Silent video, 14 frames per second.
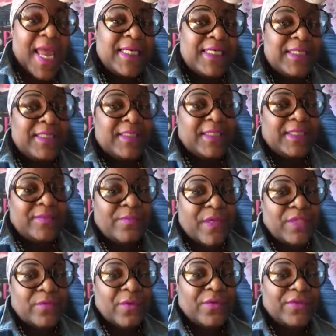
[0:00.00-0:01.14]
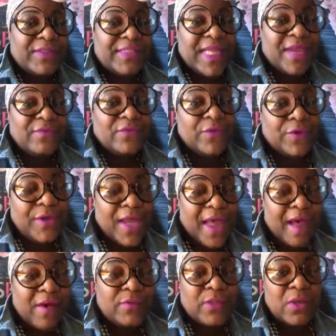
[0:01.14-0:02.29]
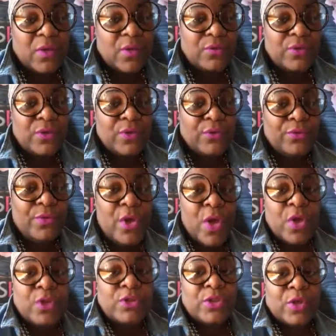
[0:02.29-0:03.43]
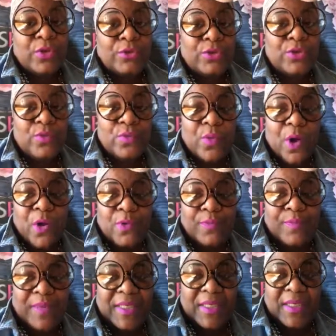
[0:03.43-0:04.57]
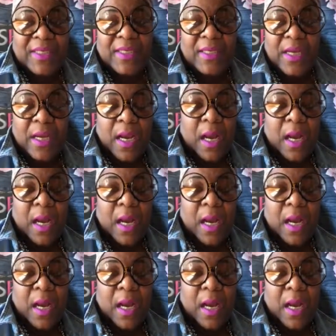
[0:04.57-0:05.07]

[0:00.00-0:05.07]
at least 6 months worth of savings for your household. So you won't be